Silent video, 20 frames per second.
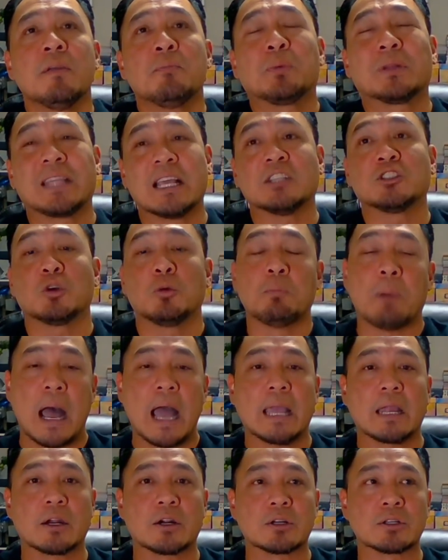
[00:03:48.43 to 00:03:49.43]
potential
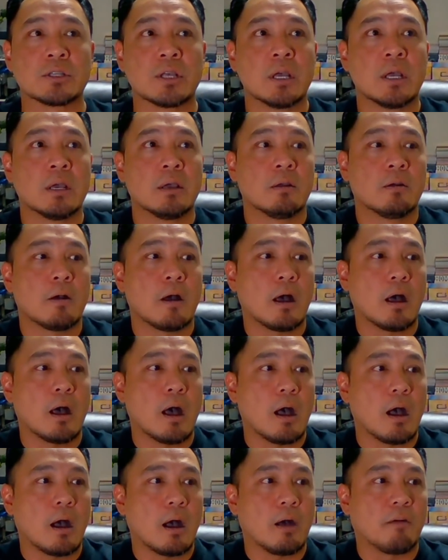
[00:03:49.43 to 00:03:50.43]
buyers
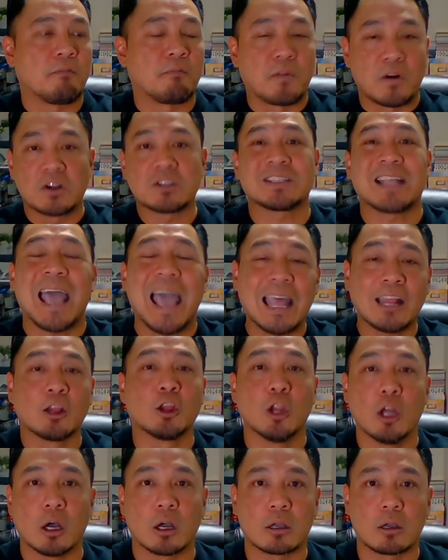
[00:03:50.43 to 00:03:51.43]
a first-hand
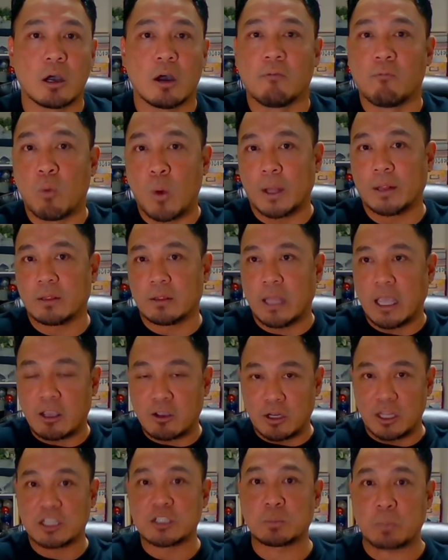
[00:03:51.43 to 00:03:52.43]
look of what they
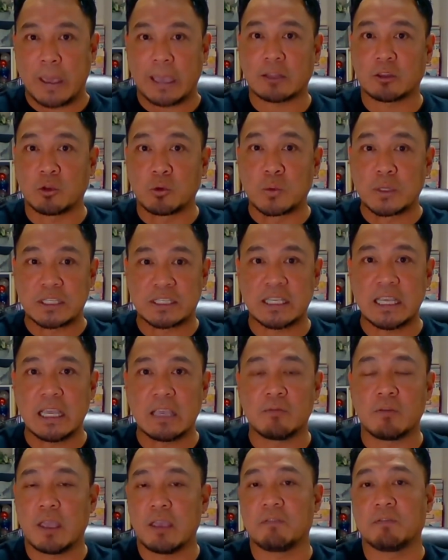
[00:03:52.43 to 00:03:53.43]
could expect to
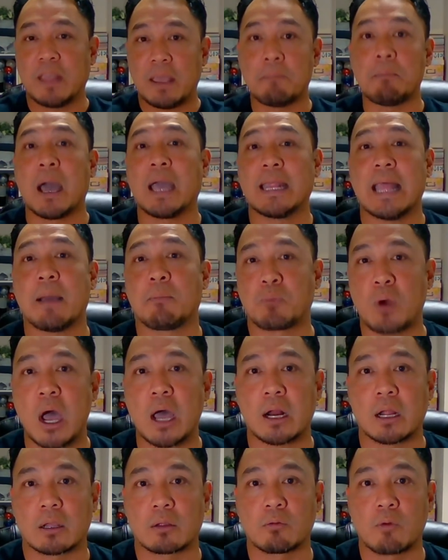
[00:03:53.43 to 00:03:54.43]
receive if they buy that
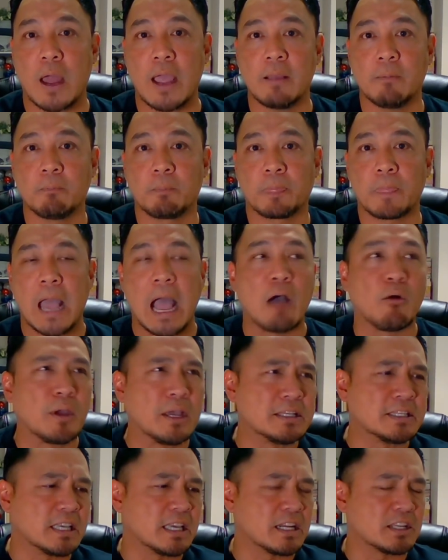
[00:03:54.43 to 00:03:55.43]
product, right? How
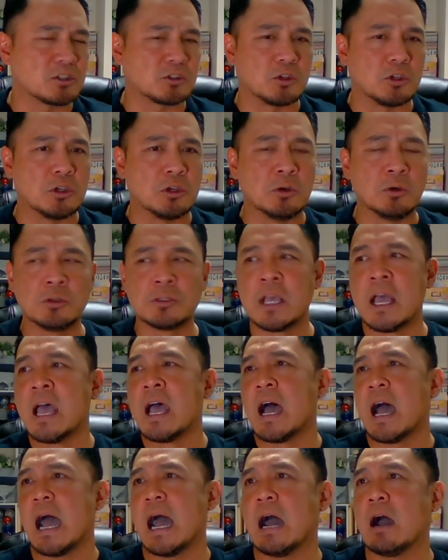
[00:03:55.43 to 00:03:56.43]
easy it is to use,
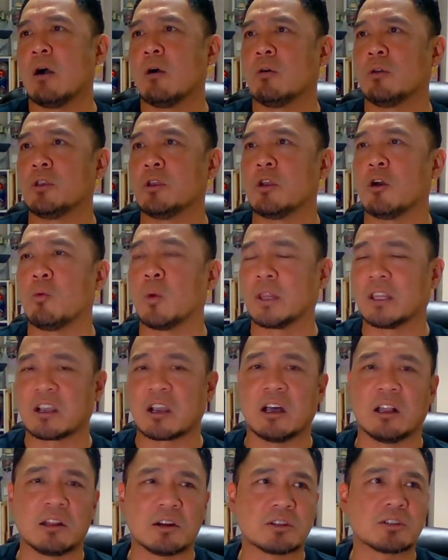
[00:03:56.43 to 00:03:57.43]
how, what the
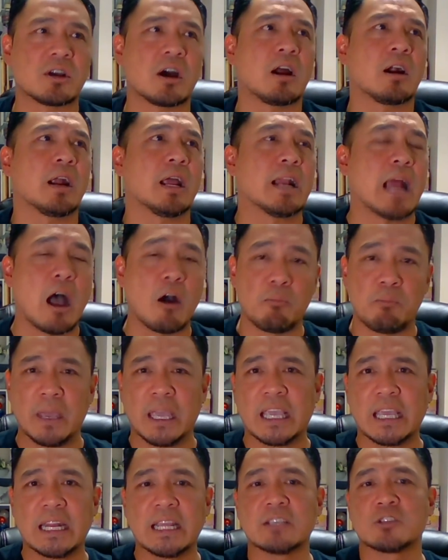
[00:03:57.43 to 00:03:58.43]
colors are, and how
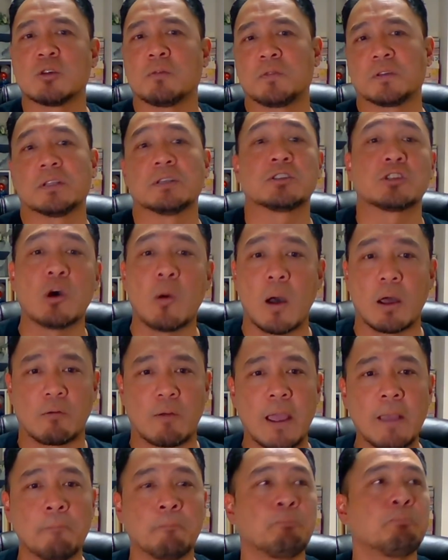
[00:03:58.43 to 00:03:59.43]
big it is, so forth and so on,
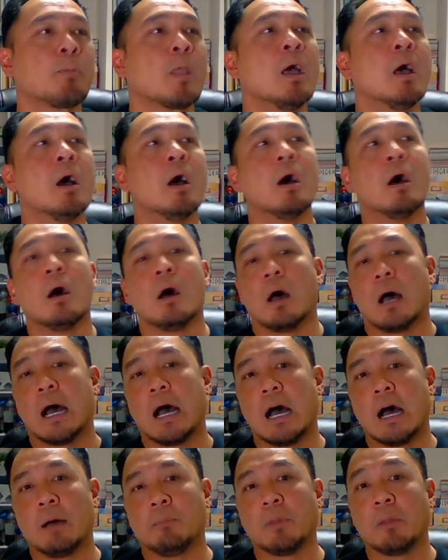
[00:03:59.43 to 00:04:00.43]
right?
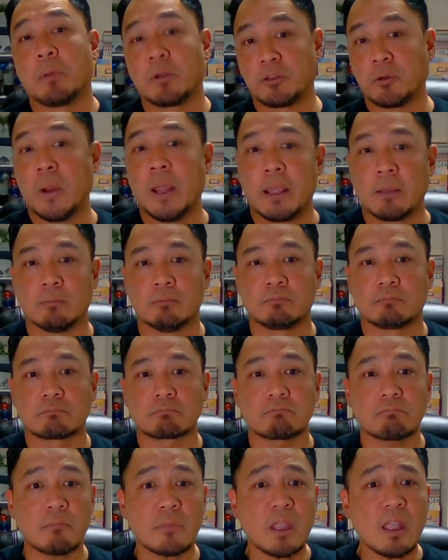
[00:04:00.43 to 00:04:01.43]
Number 3.
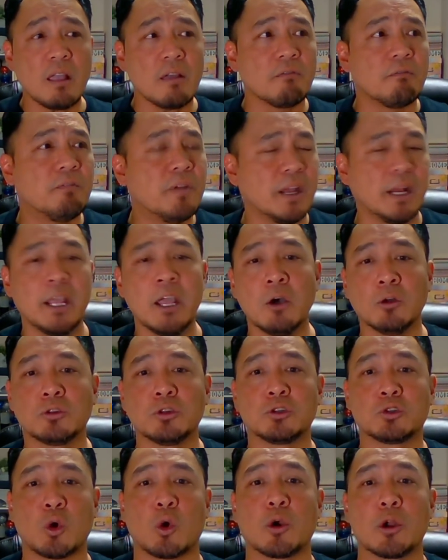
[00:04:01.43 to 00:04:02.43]
Video
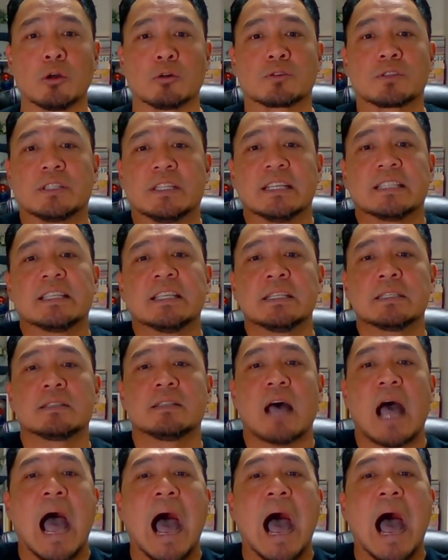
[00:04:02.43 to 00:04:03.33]
tutorials. This is the